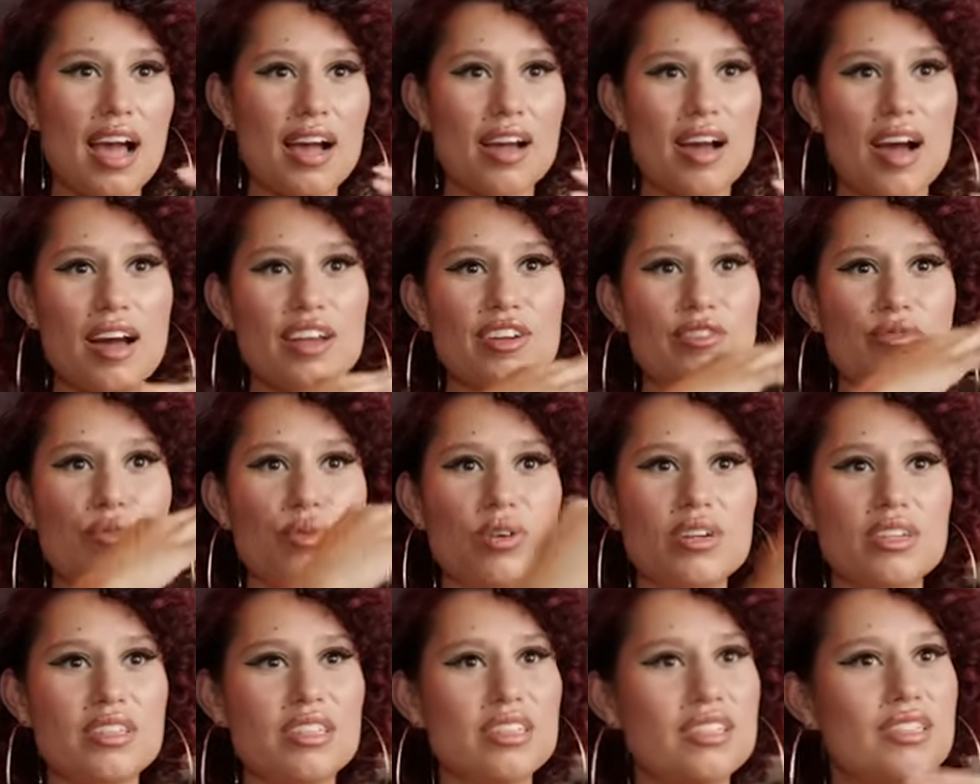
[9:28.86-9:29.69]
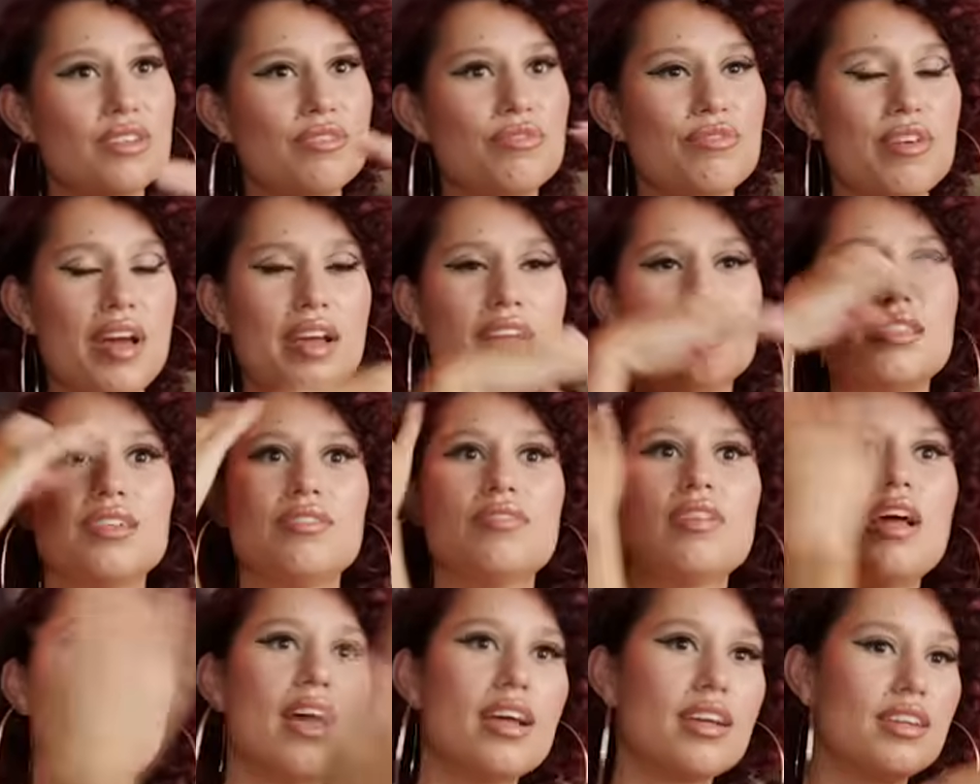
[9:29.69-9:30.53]
I kind of wanted this effect of
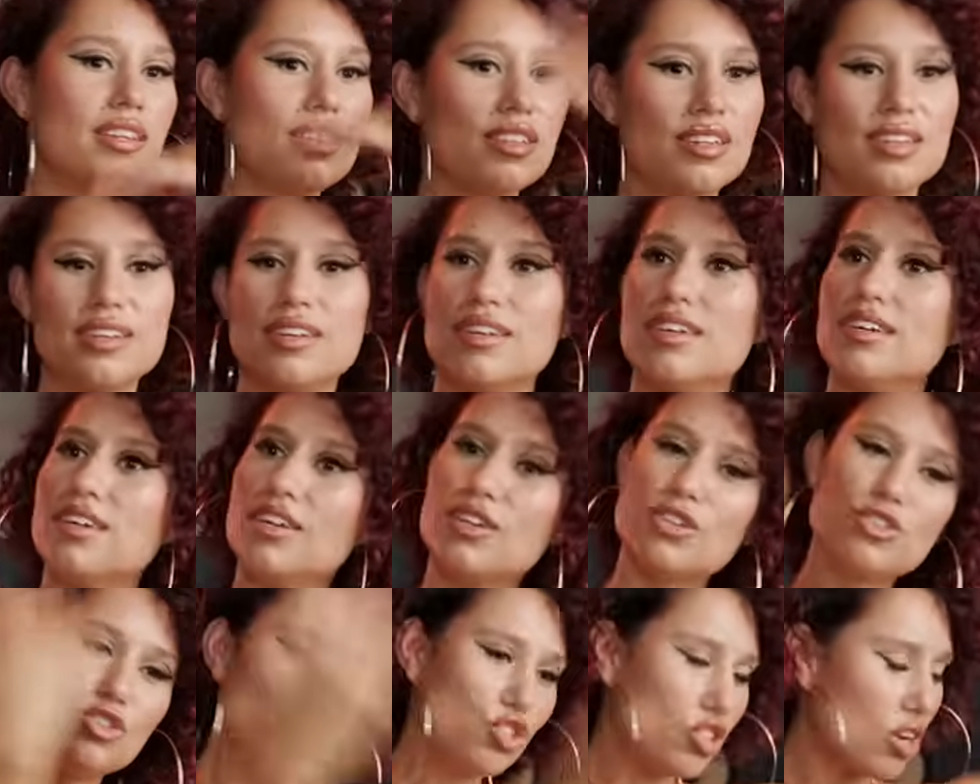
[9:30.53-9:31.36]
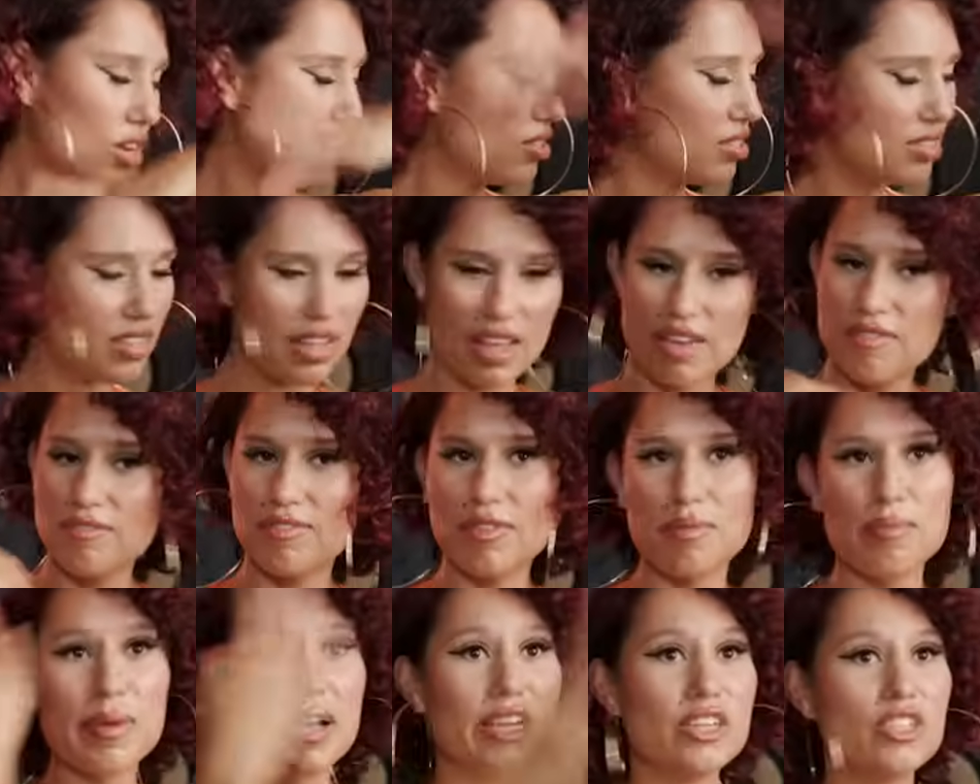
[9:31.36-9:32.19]
like just
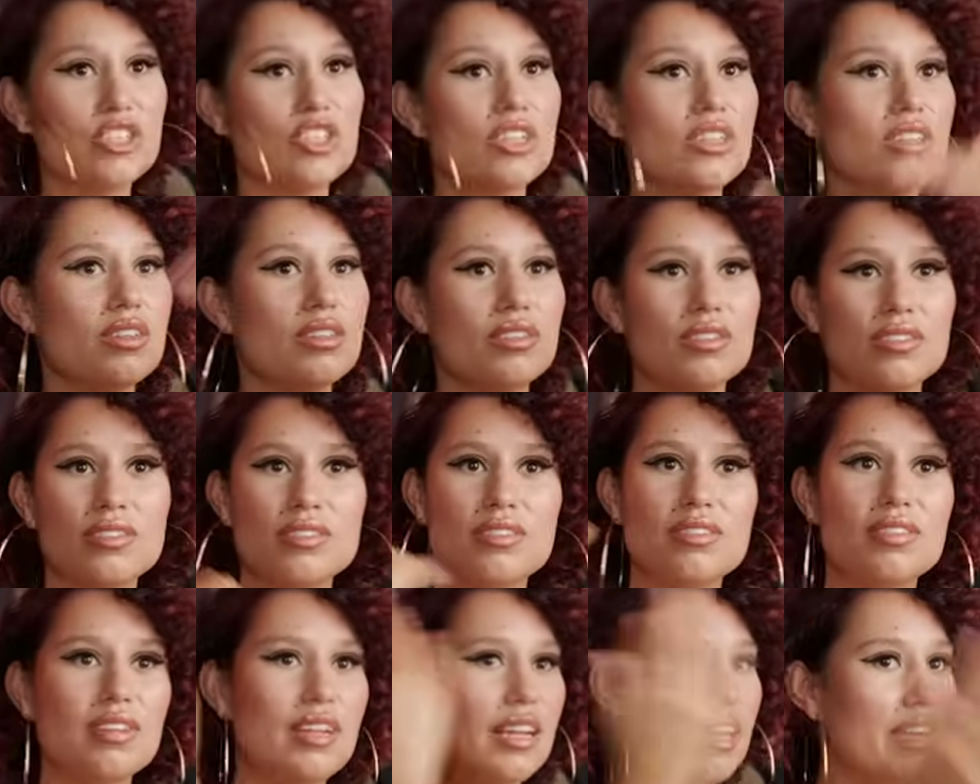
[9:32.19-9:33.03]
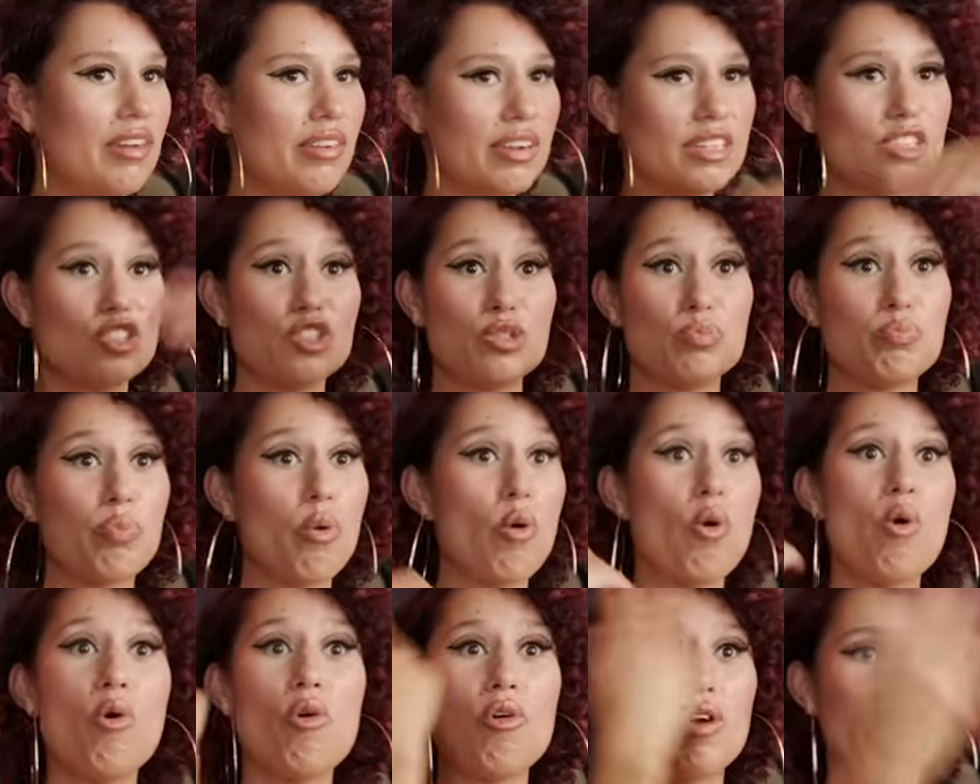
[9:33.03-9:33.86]
information, lyrics just
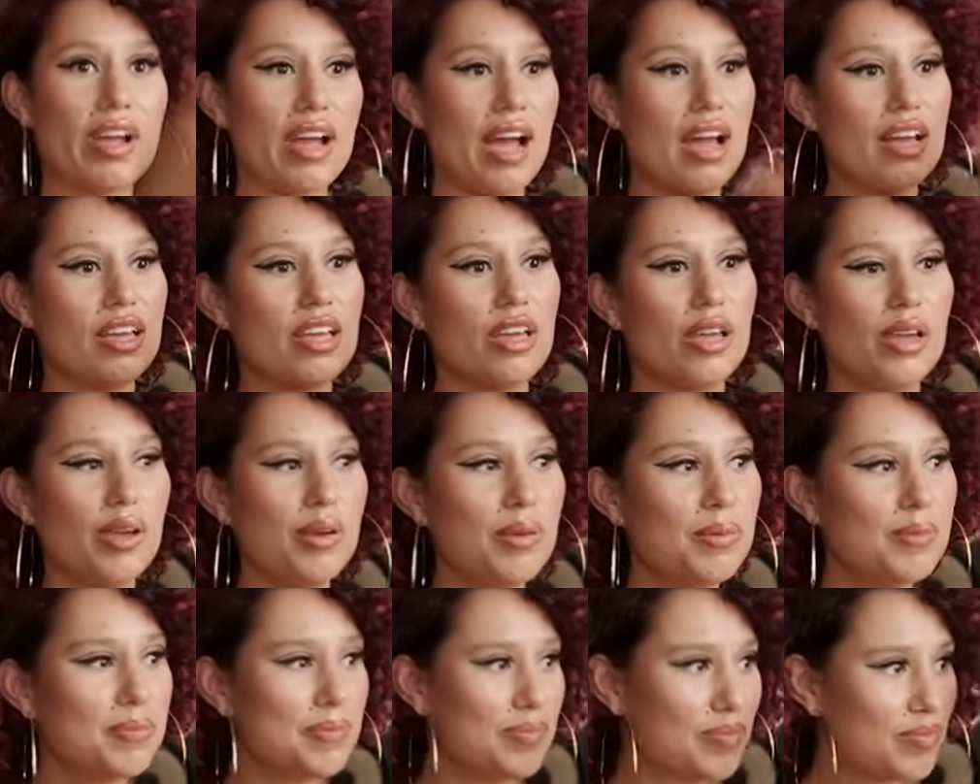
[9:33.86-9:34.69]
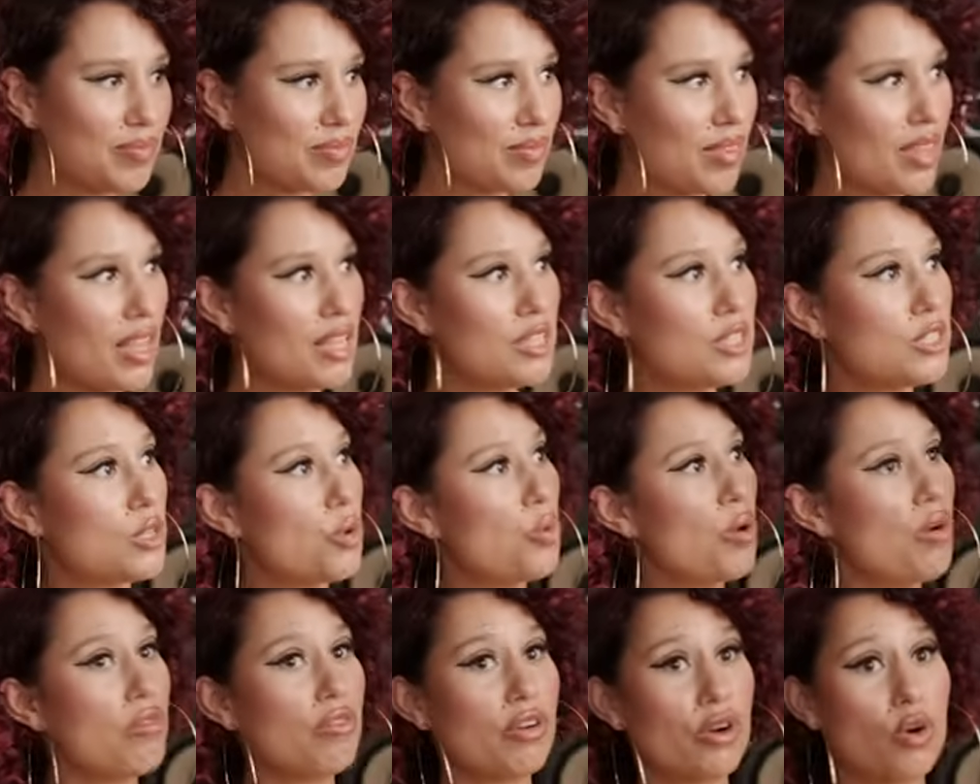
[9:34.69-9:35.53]
pouring at you.
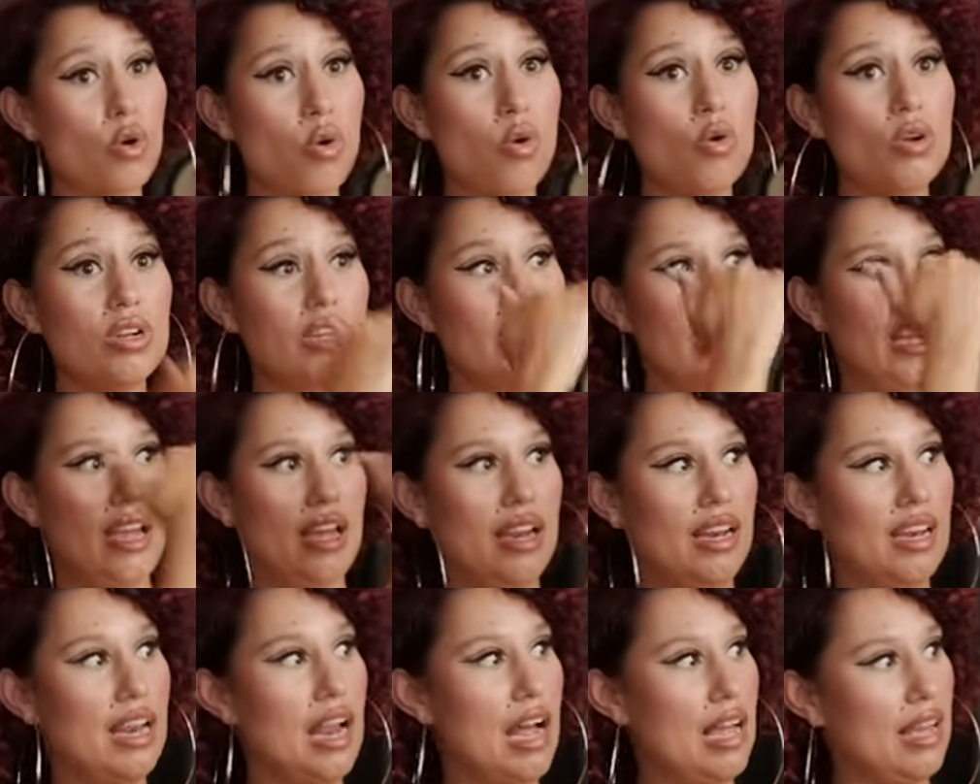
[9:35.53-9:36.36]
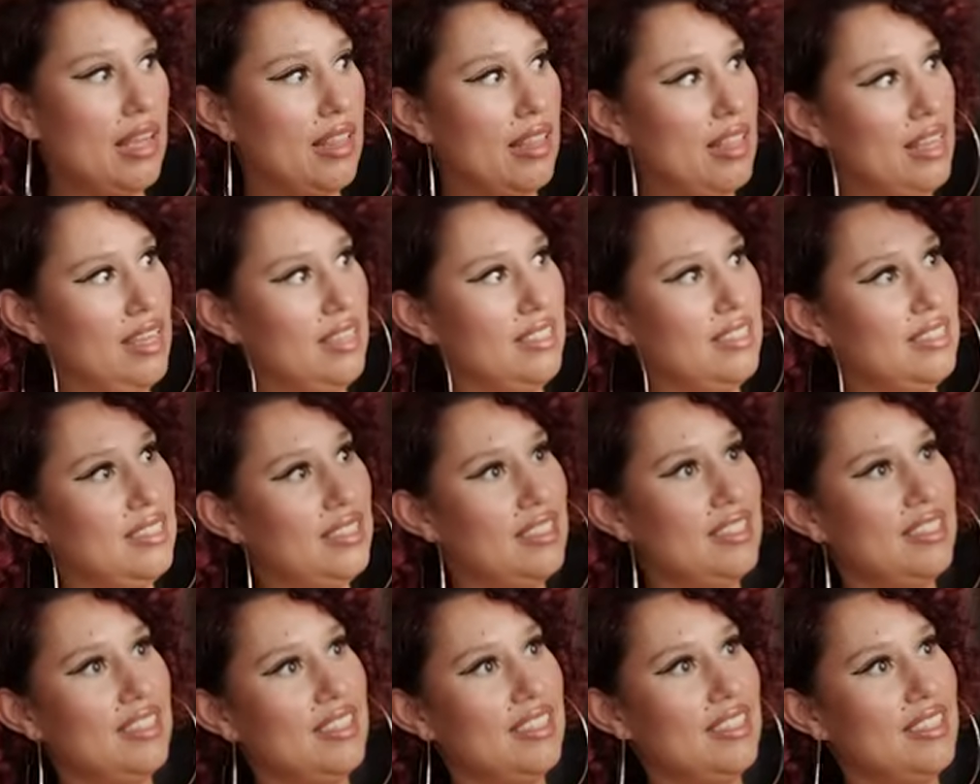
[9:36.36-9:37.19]
So I recorded it like
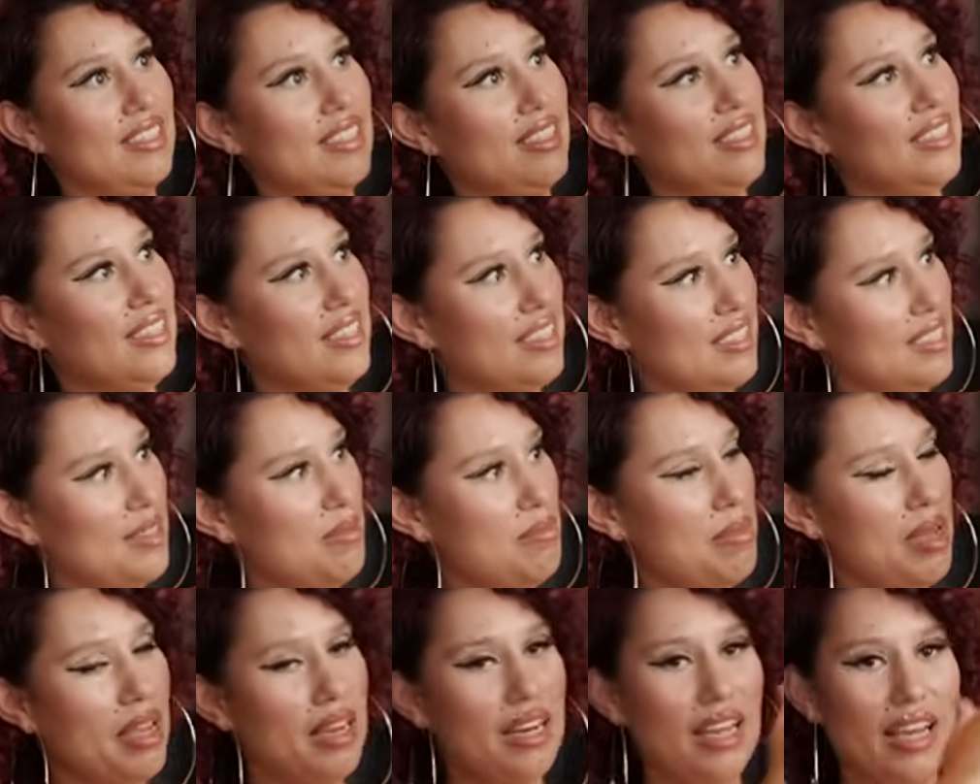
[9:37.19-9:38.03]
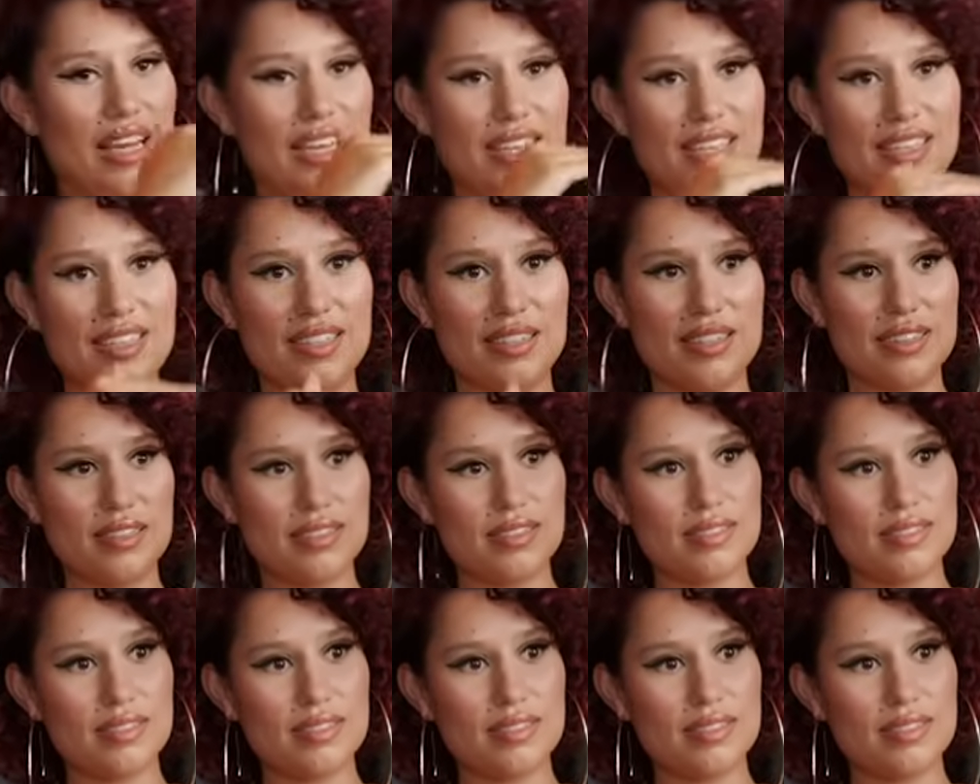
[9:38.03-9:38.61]
this, meaning